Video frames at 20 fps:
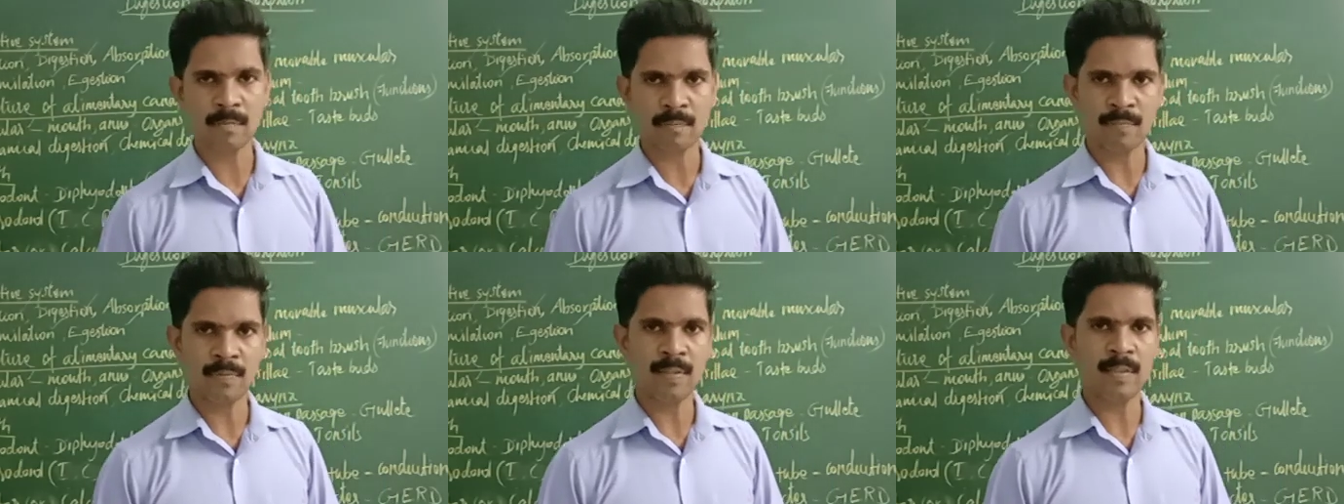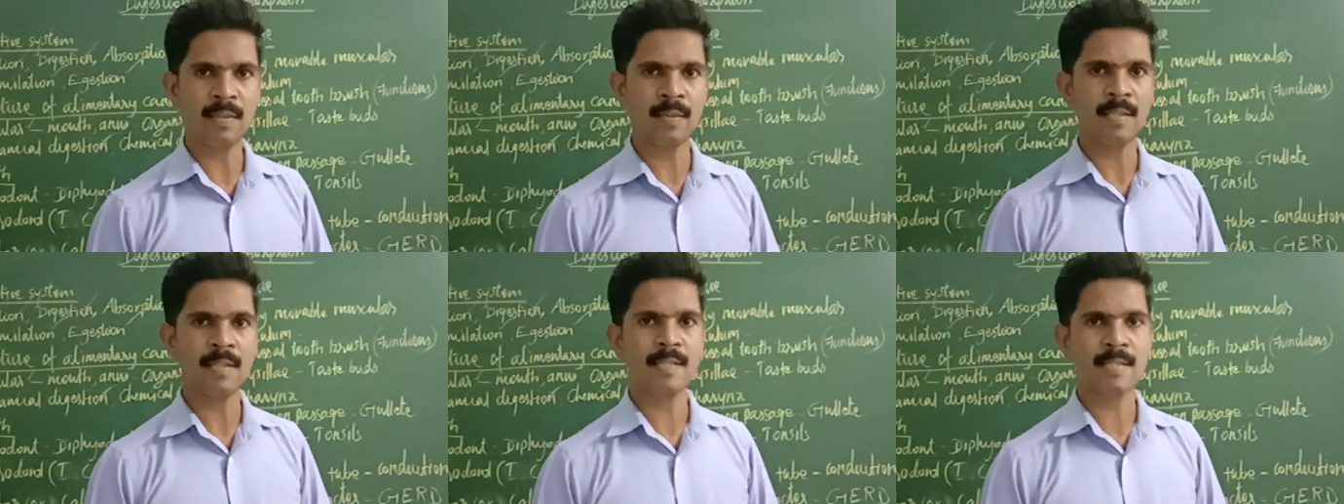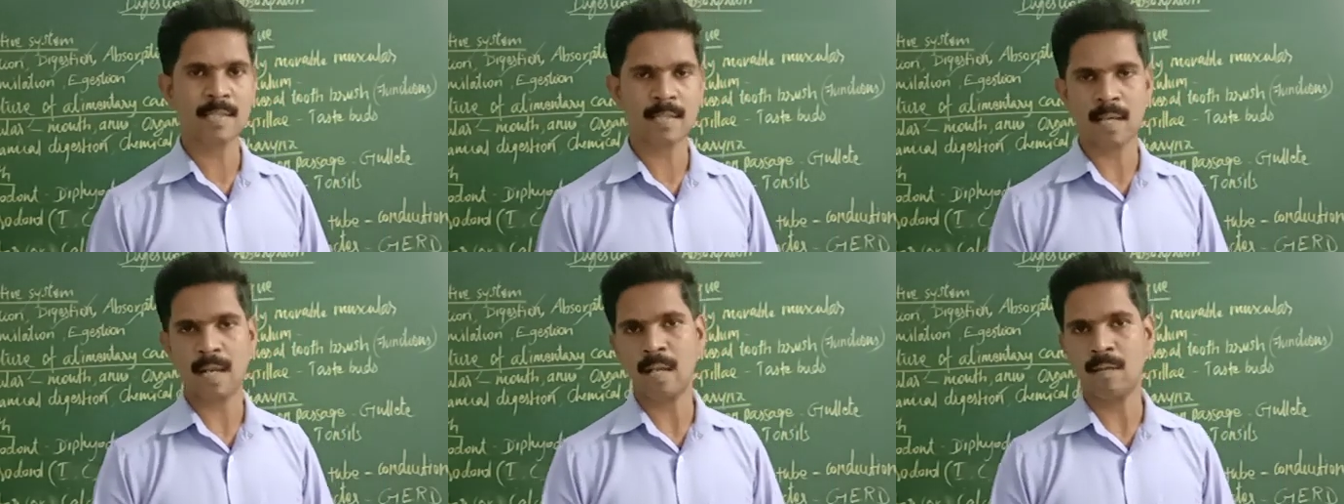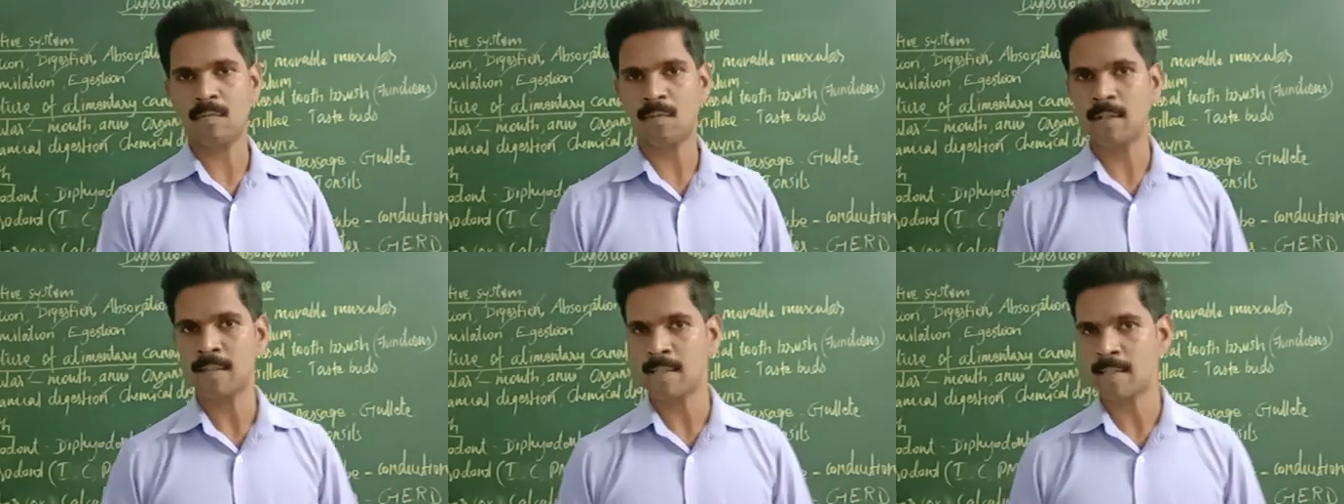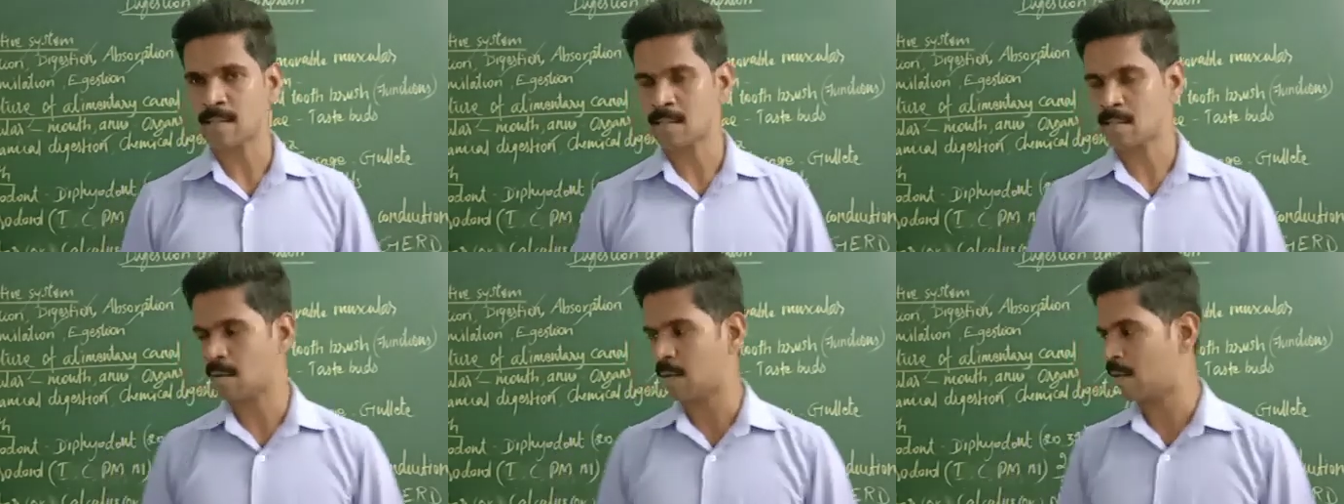with saliva
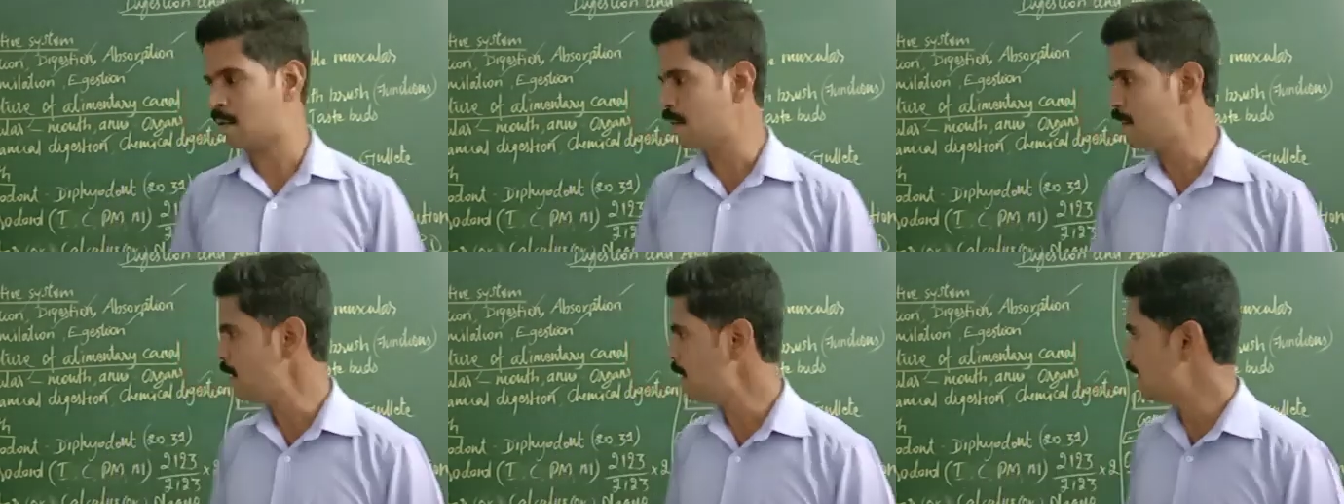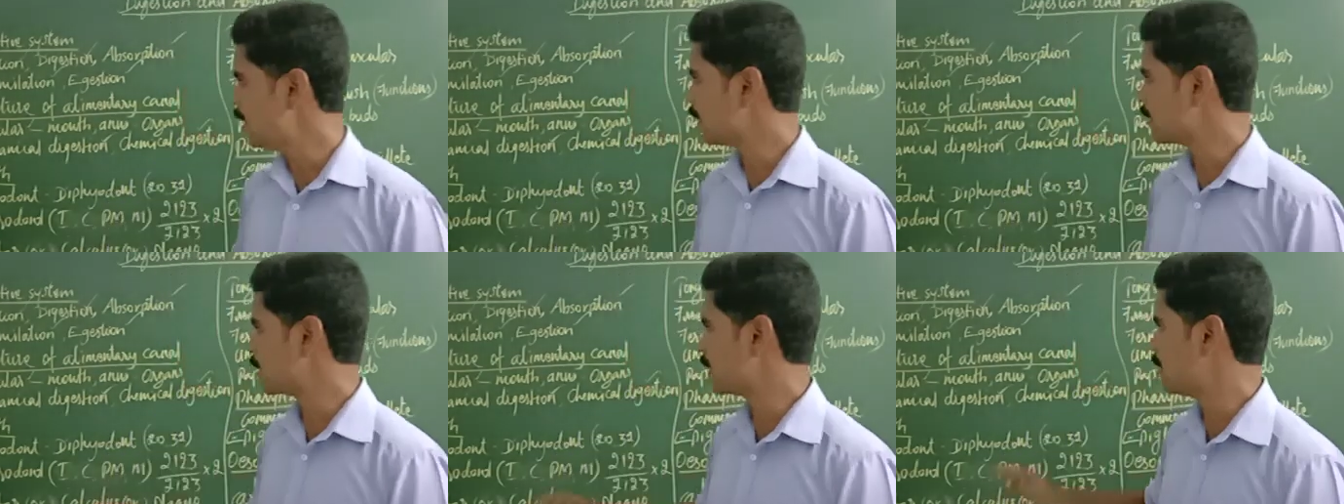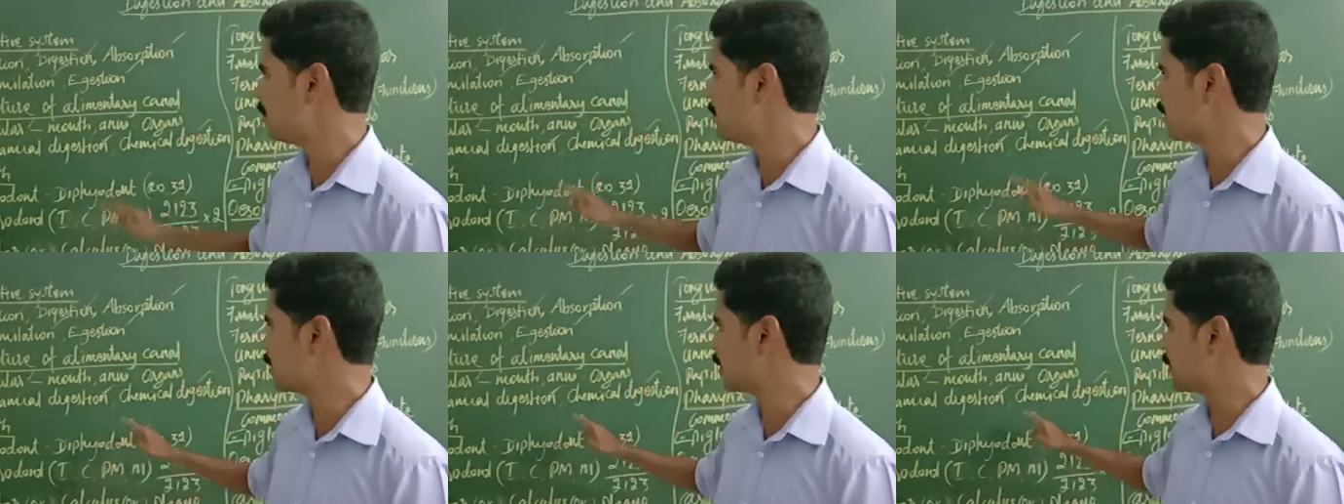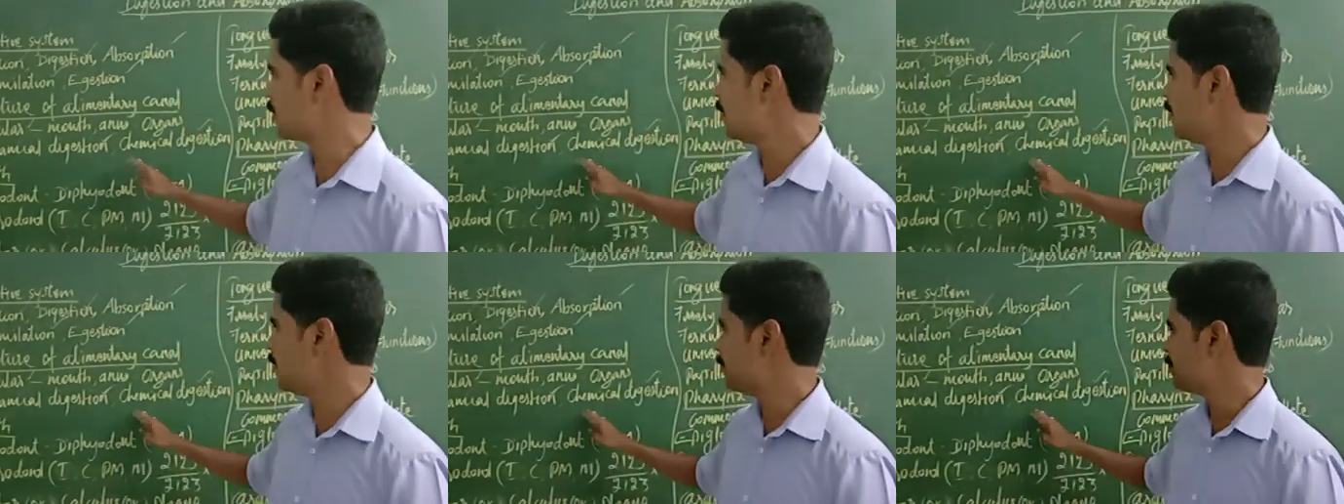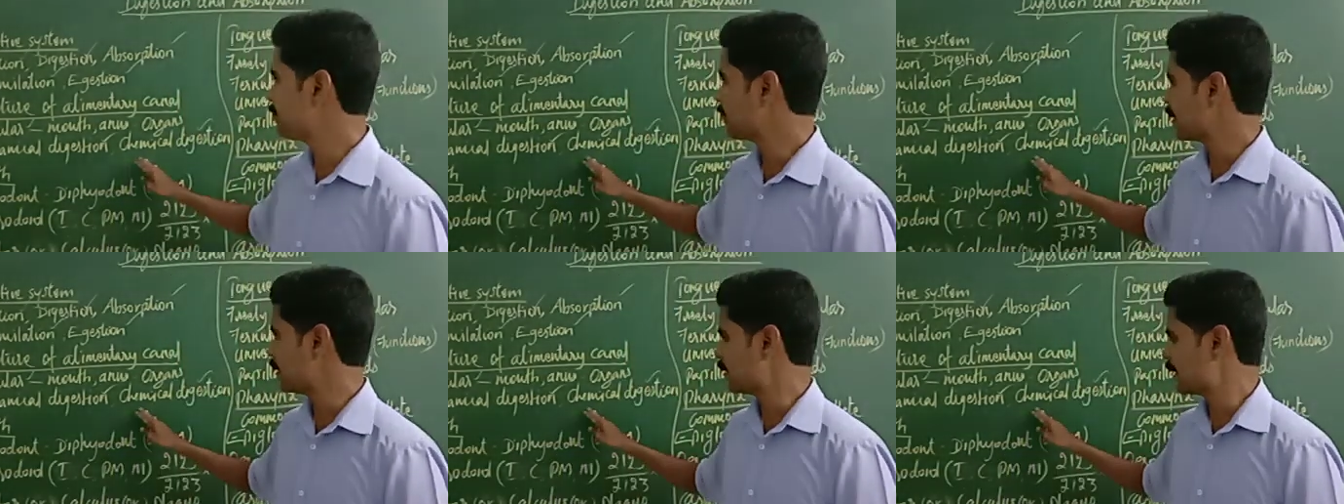is called
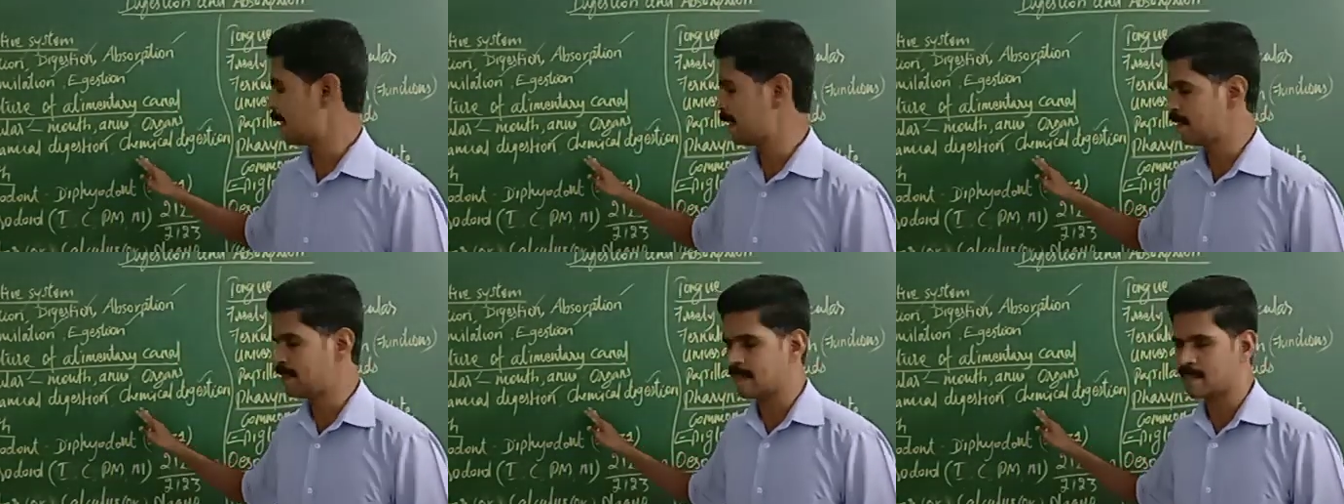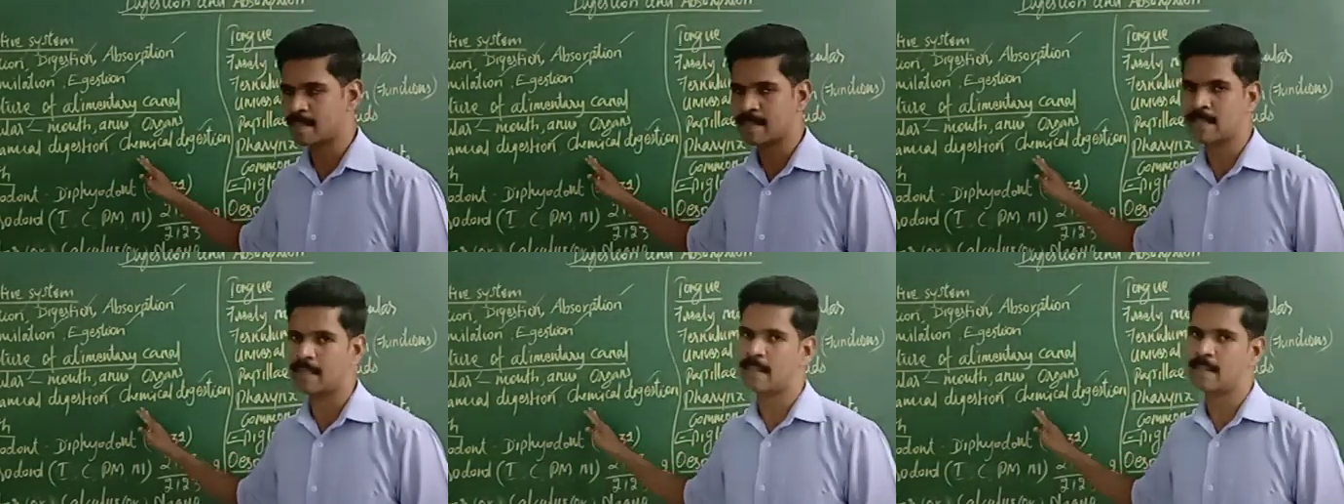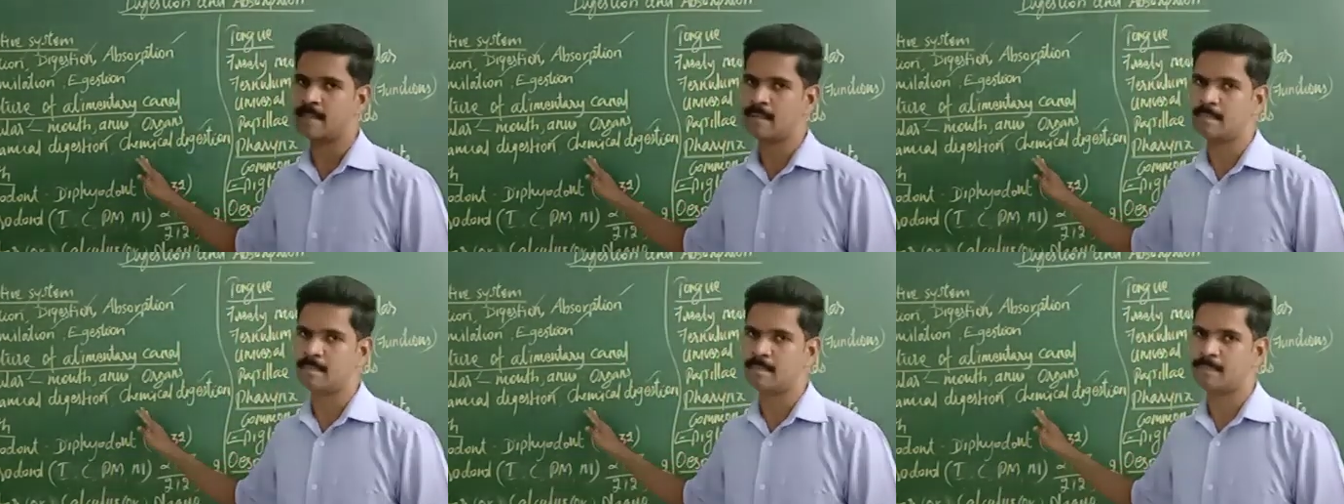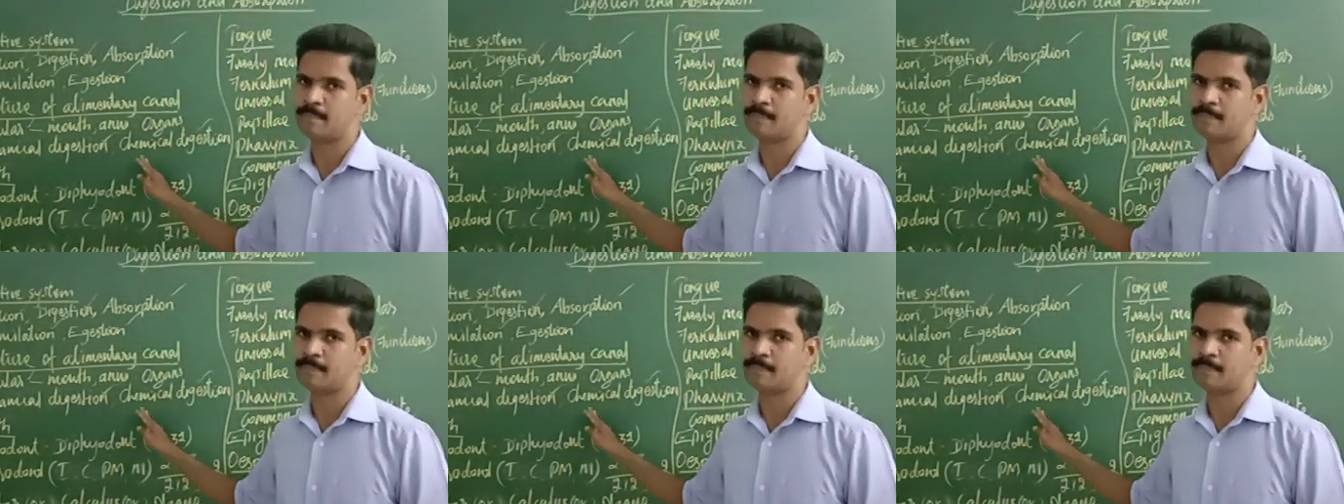chemical digestion.